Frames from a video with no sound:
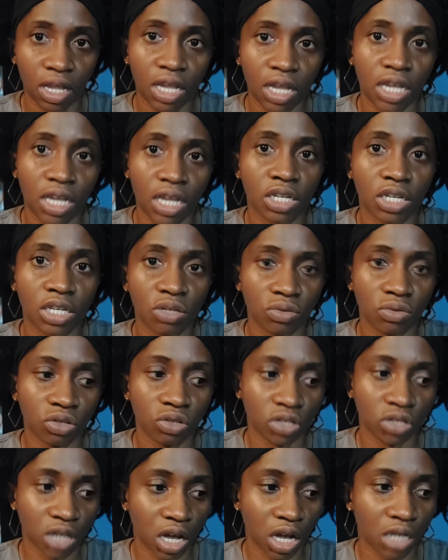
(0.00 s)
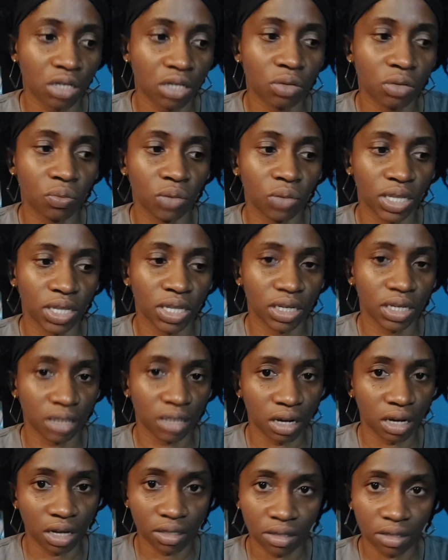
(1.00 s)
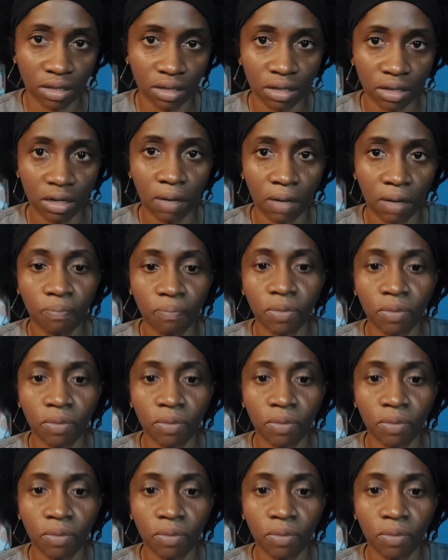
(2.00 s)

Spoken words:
is to start with an article.